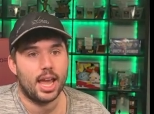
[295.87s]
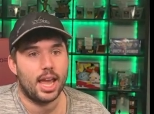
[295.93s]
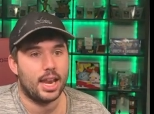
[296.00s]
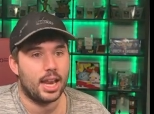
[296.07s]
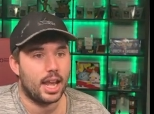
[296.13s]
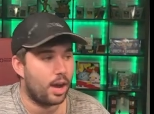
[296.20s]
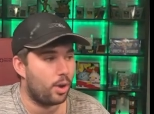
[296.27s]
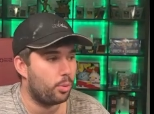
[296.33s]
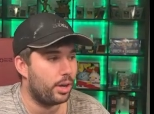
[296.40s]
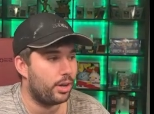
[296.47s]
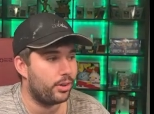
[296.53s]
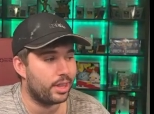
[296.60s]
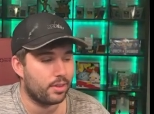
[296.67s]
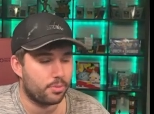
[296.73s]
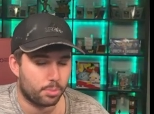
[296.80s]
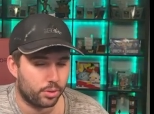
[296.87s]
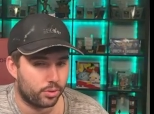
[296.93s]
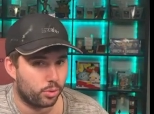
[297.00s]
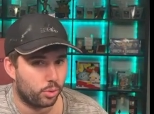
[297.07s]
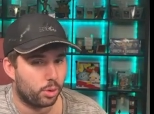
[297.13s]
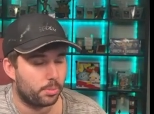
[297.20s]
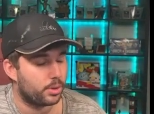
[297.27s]
and how well they've
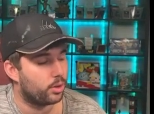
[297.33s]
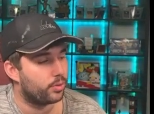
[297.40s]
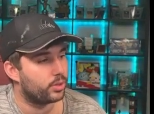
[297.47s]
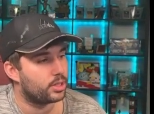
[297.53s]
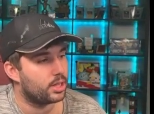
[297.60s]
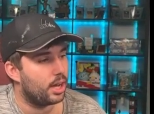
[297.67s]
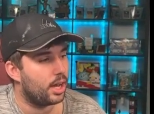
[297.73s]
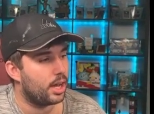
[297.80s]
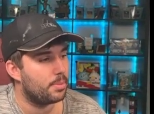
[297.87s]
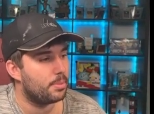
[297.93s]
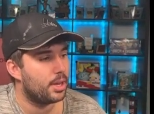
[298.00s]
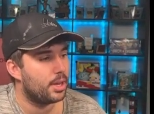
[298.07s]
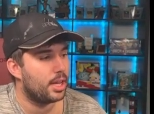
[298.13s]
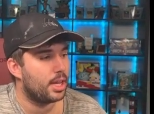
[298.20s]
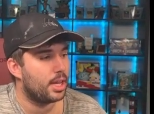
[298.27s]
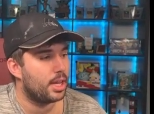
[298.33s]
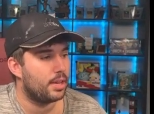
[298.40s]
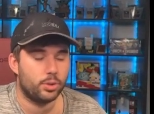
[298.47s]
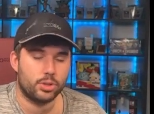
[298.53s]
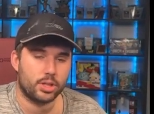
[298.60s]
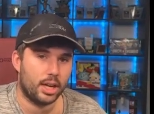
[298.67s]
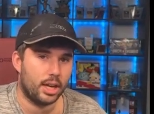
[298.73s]
performed over time, it
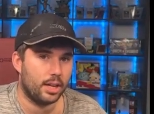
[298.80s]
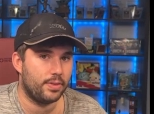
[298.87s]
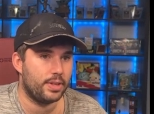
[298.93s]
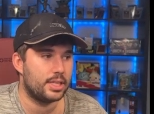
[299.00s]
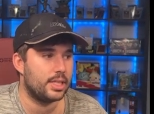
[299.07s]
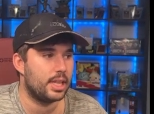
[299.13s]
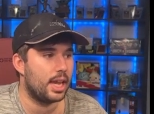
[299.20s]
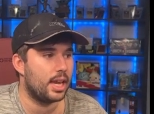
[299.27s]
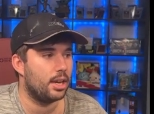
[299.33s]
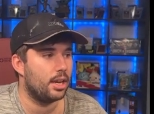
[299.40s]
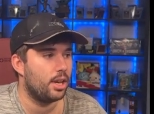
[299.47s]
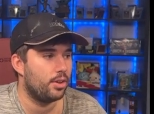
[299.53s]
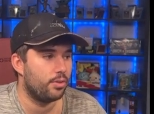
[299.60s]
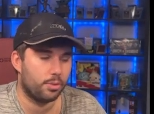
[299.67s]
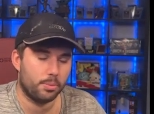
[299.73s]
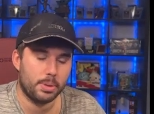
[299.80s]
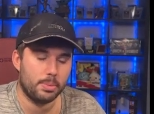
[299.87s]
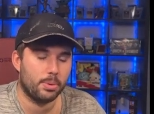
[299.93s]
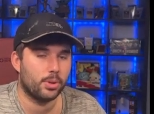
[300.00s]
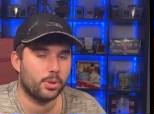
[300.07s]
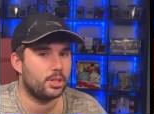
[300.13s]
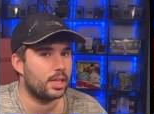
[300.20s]
feels kind of insane. For me
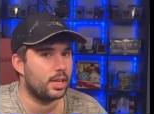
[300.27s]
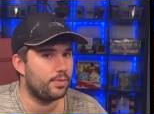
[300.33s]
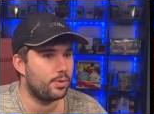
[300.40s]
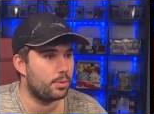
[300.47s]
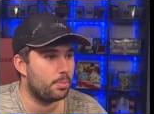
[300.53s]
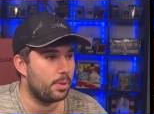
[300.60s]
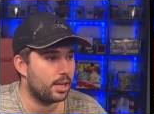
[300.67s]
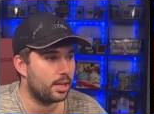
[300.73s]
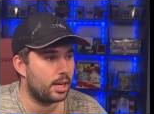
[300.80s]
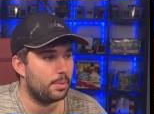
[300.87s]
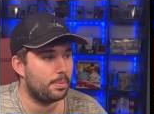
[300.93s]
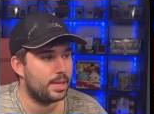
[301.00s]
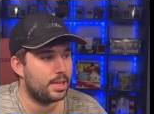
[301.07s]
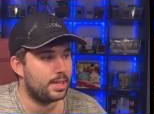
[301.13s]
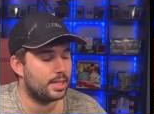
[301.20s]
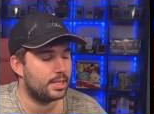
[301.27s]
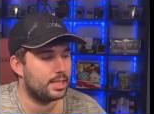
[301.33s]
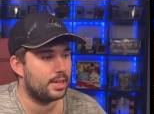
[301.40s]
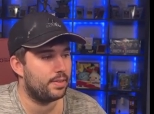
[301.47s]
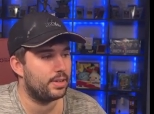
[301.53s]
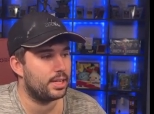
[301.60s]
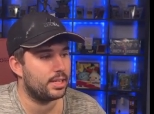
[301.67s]
personally, if you can pick it up in that
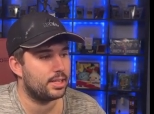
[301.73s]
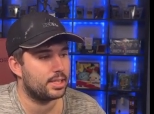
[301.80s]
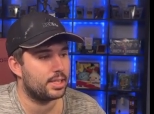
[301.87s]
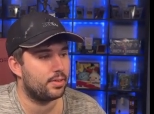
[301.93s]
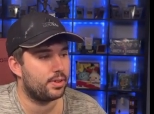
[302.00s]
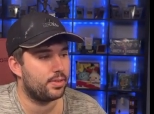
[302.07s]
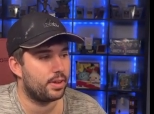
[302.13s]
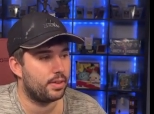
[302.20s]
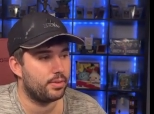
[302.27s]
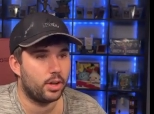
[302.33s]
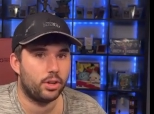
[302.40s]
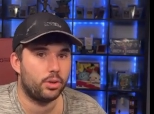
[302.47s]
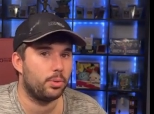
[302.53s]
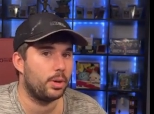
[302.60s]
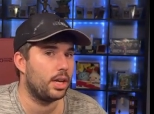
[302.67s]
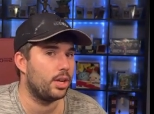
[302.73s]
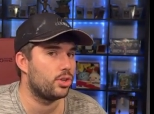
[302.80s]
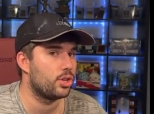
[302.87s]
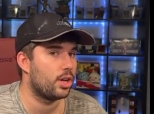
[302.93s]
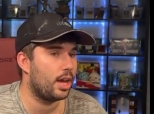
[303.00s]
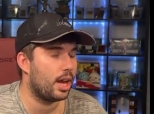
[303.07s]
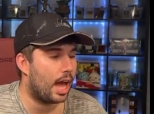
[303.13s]
$70 to $75
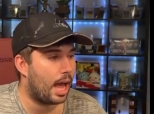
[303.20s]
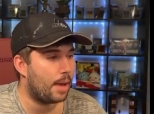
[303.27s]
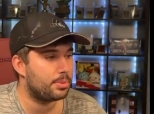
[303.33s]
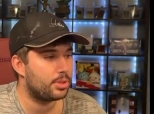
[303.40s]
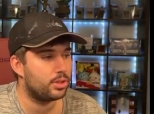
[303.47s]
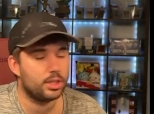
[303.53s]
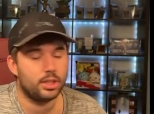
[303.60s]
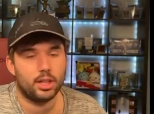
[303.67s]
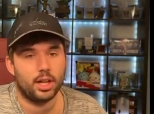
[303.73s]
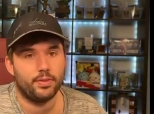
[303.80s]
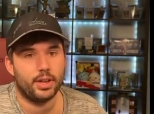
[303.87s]
range, I absolutely love